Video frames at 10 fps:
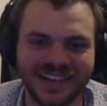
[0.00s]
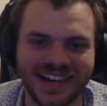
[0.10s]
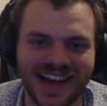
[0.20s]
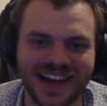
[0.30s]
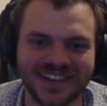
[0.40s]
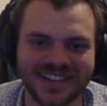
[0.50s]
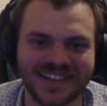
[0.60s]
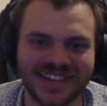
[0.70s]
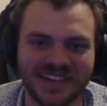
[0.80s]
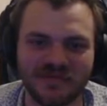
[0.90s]
houses
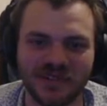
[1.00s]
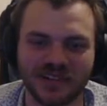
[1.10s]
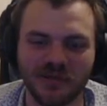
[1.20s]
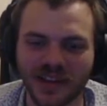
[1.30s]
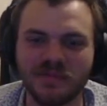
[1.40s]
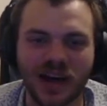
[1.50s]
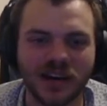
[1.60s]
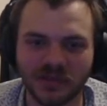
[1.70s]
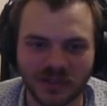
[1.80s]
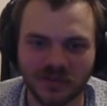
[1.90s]
that they've built. Well, I don't
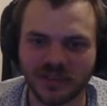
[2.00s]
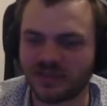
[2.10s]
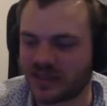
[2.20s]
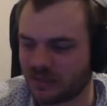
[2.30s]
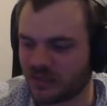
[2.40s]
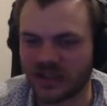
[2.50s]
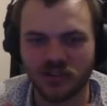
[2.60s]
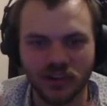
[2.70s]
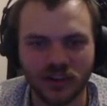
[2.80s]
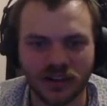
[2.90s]
know what they're building, but
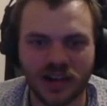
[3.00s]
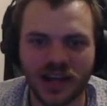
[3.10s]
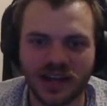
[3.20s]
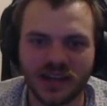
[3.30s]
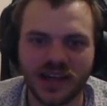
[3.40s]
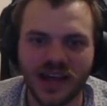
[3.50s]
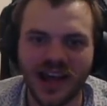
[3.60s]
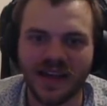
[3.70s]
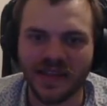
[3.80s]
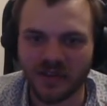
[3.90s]
they've got clay,
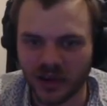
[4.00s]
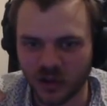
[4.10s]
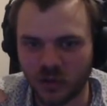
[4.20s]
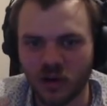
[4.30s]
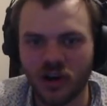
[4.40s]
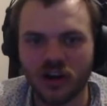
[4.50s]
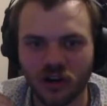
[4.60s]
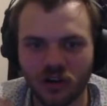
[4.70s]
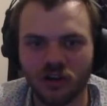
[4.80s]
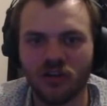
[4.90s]
and they've got to work
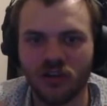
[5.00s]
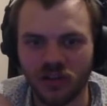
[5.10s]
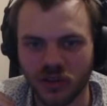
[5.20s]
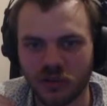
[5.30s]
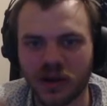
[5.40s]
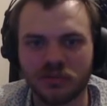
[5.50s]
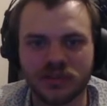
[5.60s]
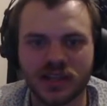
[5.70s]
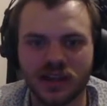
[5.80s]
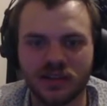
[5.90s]
all the
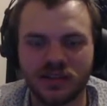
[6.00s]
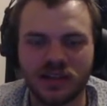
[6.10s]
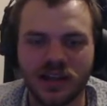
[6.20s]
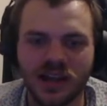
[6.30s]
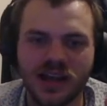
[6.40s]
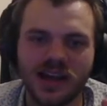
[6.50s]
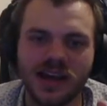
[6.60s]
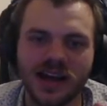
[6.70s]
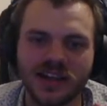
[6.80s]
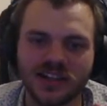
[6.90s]
bubbles out,
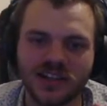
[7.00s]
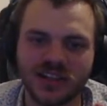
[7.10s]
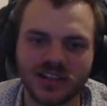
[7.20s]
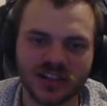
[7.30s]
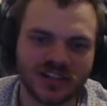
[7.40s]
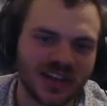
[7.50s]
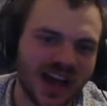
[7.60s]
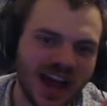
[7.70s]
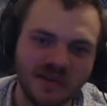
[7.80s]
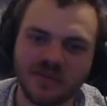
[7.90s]
and so they're just
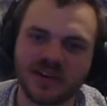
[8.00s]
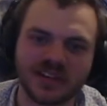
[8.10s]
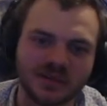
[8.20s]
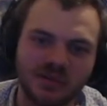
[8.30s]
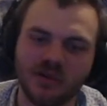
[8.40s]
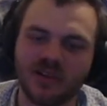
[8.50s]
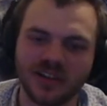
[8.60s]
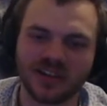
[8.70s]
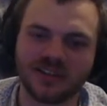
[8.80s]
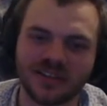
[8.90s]
hammering this poor
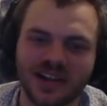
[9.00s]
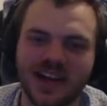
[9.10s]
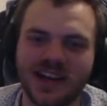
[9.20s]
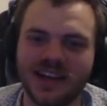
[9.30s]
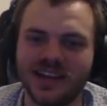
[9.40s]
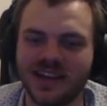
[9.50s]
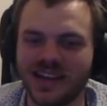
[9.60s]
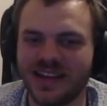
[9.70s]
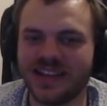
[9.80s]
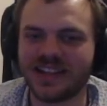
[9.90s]
little clay.
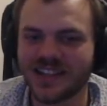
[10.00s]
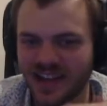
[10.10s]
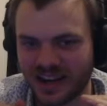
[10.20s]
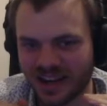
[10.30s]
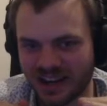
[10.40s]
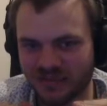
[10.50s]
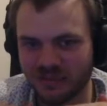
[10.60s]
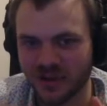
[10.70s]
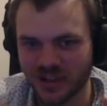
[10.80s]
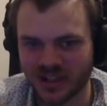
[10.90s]
He's getting like
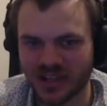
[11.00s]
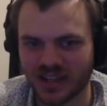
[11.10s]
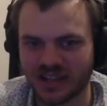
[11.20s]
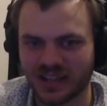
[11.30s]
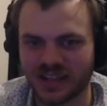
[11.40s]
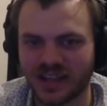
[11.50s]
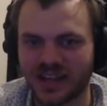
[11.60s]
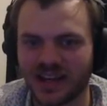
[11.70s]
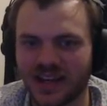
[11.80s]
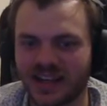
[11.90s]
mushed against the
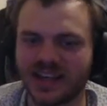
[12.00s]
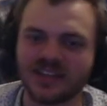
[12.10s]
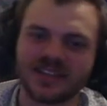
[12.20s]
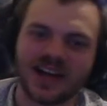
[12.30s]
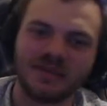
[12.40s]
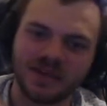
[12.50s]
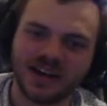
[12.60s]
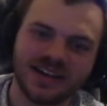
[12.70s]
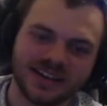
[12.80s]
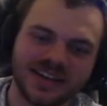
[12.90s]
thing, and then kids like
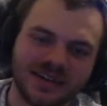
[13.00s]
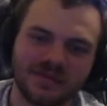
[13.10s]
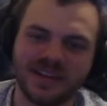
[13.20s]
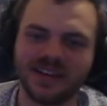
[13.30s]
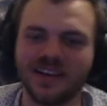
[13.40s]
uppercutting him, and